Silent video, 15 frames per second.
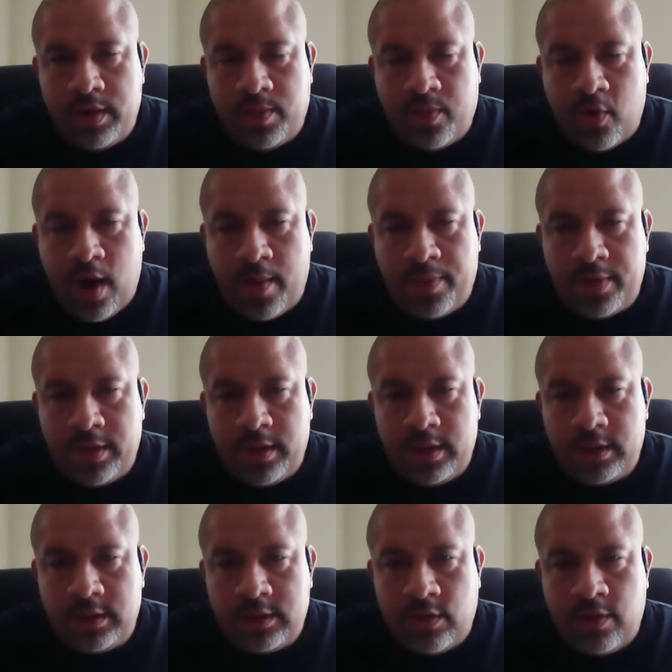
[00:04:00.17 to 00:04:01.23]
the
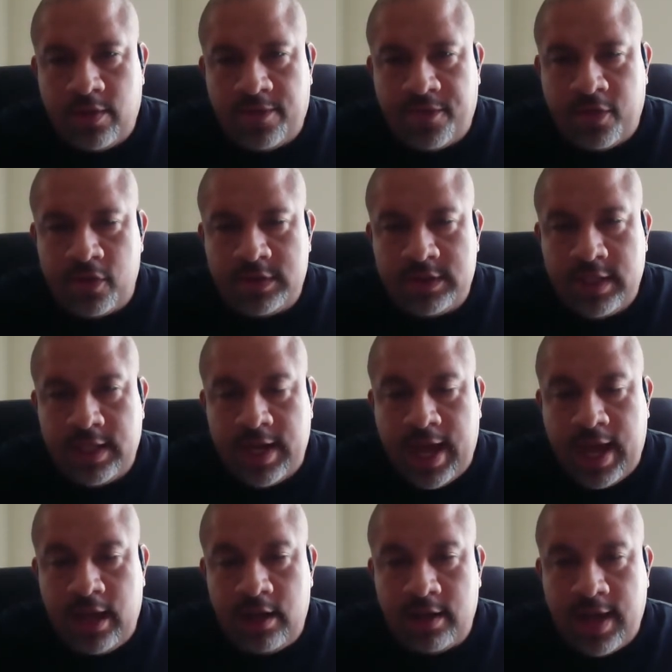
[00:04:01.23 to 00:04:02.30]
property. So the first thing that
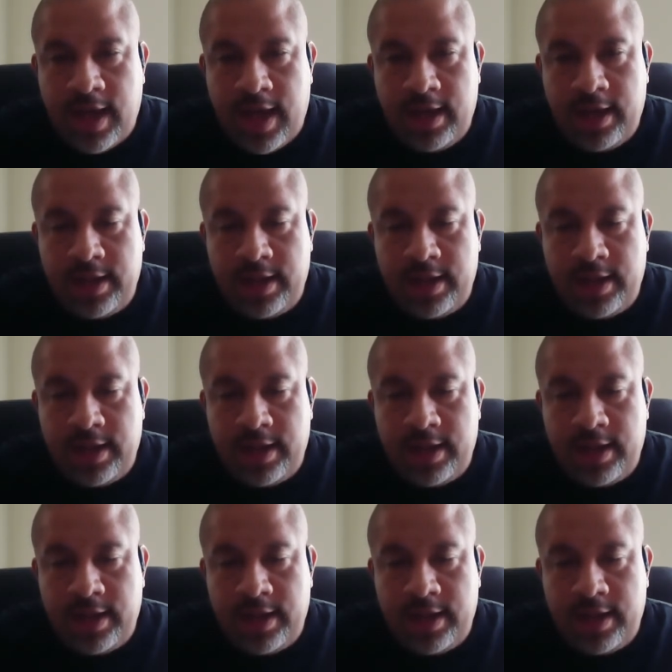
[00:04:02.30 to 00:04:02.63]
I look at